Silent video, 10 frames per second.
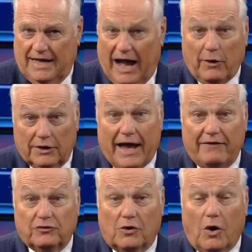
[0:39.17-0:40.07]
Our
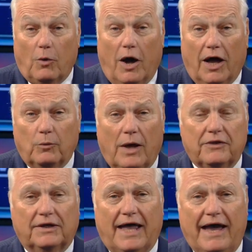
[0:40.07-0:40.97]
lives will go on while
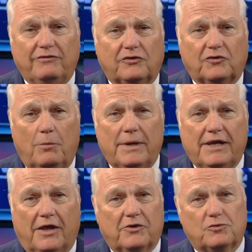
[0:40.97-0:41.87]
the lives of so
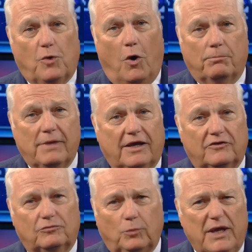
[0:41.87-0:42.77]
many others won't,
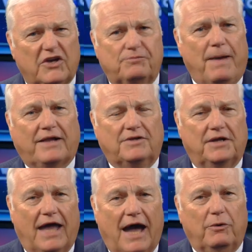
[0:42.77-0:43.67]
because we expect
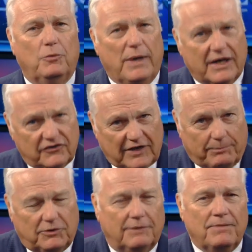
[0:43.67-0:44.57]
it now and we
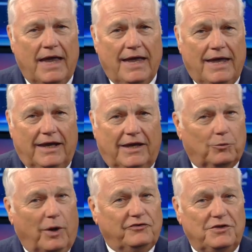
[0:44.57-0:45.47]
accept it. It
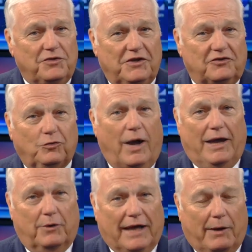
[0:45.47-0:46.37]
wasn't this
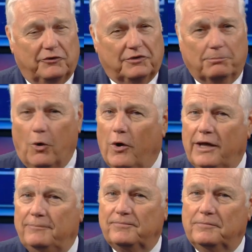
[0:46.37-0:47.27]
way when I was a
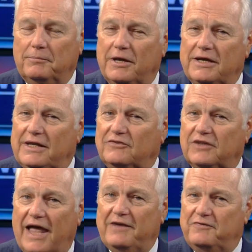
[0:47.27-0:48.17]
boy, but it is
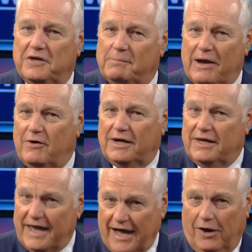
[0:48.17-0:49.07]
life in America
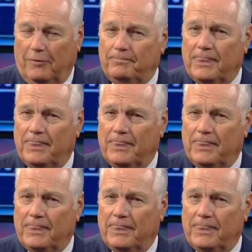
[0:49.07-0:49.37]
now.